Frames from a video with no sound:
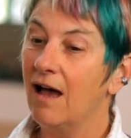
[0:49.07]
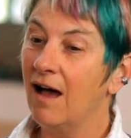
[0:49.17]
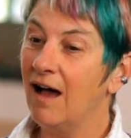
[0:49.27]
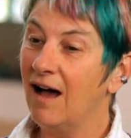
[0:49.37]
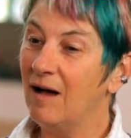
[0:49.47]

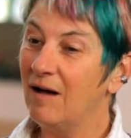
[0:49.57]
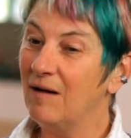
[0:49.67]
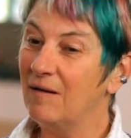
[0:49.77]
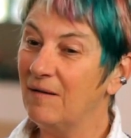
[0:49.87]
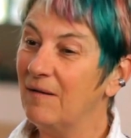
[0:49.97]
a
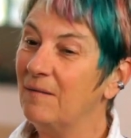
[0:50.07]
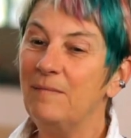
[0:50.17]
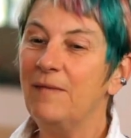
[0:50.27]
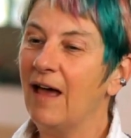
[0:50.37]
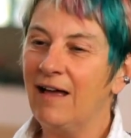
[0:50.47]

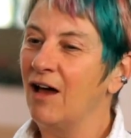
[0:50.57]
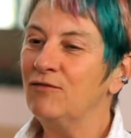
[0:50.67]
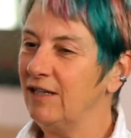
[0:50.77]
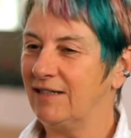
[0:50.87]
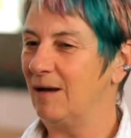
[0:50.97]

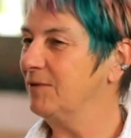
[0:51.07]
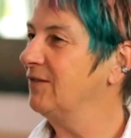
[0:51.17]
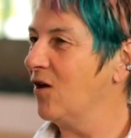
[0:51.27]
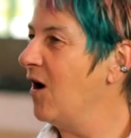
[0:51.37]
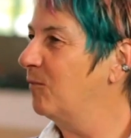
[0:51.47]
restatement
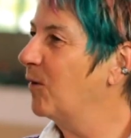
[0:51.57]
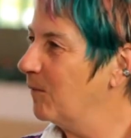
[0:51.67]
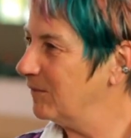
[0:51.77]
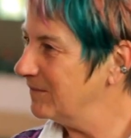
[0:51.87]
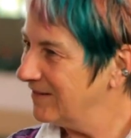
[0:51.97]
of the hard
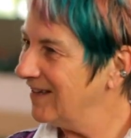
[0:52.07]
problem.